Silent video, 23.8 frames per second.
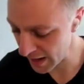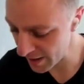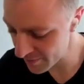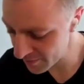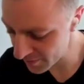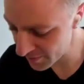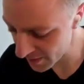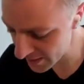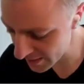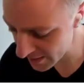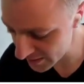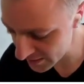I
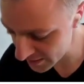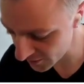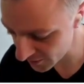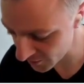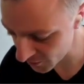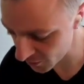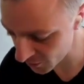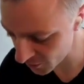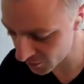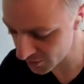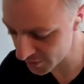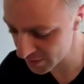find it
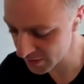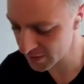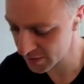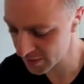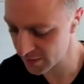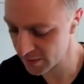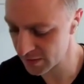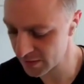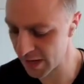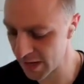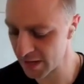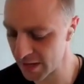difficult
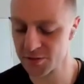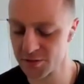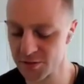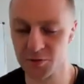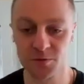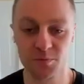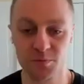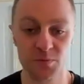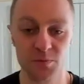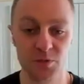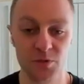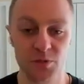not
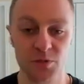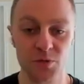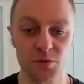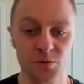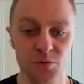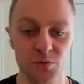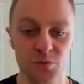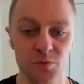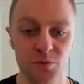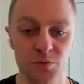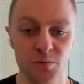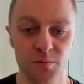
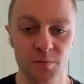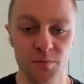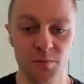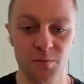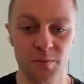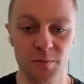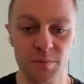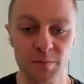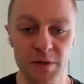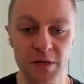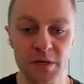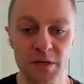to
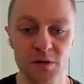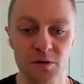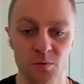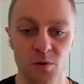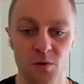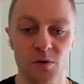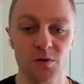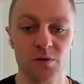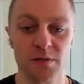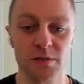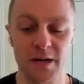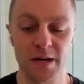be
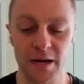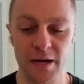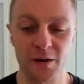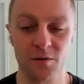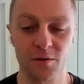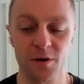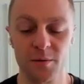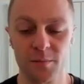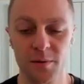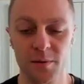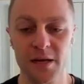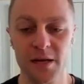enrolled in
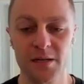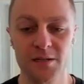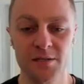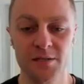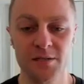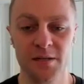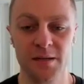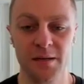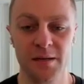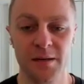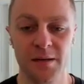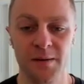anchoring
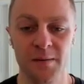bias